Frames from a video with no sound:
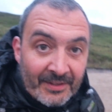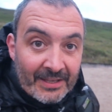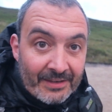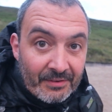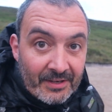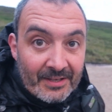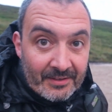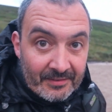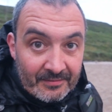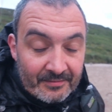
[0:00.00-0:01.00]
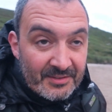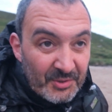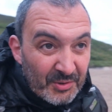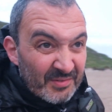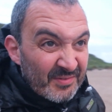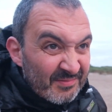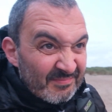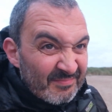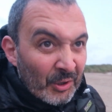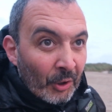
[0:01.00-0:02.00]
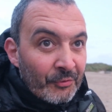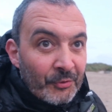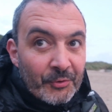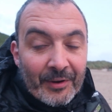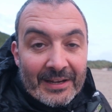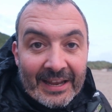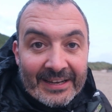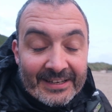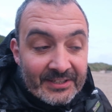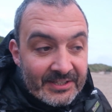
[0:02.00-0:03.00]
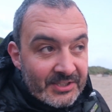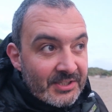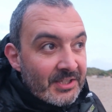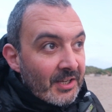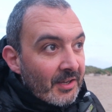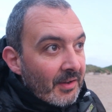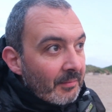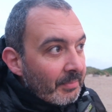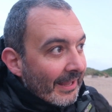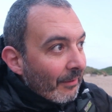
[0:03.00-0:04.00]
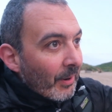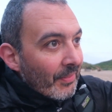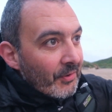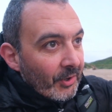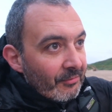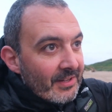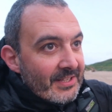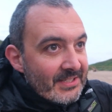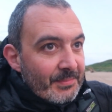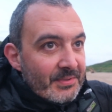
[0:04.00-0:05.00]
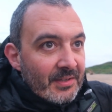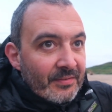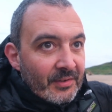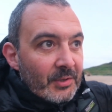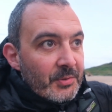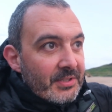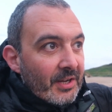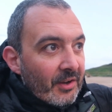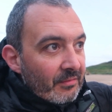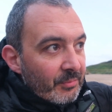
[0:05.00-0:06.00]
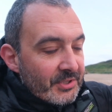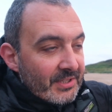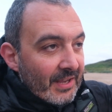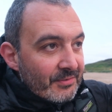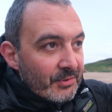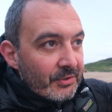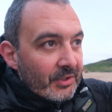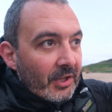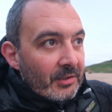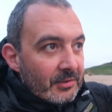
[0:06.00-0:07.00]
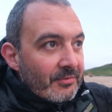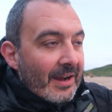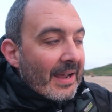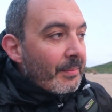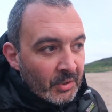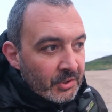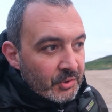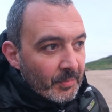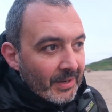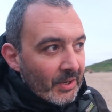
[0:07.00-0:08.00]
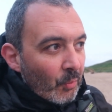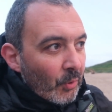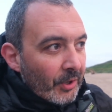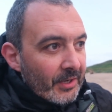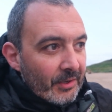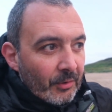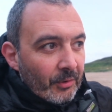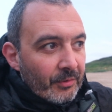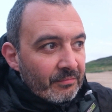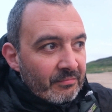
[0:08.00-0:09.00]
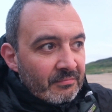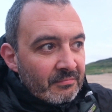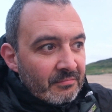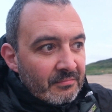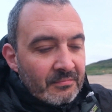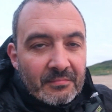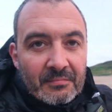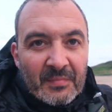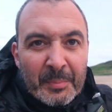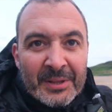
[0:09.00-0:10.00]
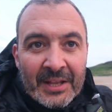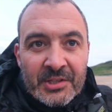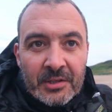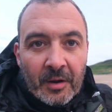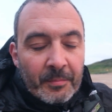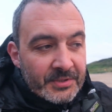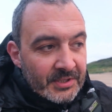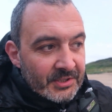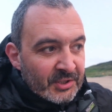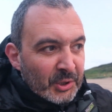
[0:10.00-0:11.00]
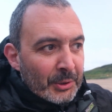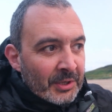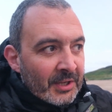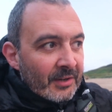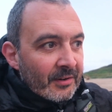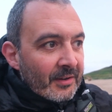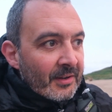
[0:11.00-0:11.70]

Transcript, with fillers: even in sort of not too great light conditions, but that weather now really seems to have closed in, and we just have sort of dull drab. So I'm kind of working on a potential composition down here.